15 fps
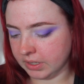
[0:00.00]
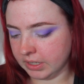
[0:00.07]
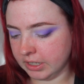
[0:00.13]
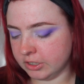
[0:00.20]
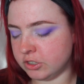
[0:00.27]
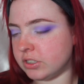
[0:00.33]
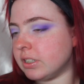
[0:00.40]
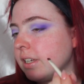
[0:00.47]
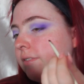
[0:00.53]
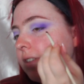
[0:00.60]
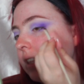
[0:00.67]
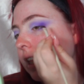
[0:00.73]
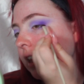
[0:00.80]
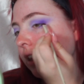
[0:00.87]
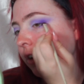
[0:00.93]
It just gives
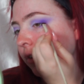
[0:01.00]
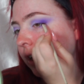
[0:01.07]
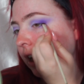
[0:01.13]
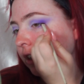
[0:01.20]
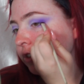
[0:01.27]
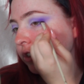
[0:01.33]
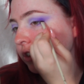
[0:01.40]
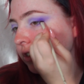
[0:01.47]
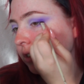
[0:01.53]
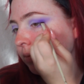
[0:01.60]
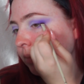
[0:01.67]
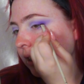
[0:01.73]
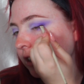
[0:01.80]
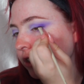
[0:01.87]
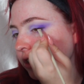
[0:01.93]
it that little extra
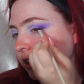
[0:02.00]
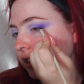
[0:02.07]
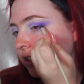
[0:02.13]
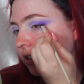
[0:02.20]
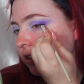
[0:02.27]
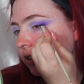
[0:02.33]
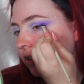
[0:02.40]
dimension.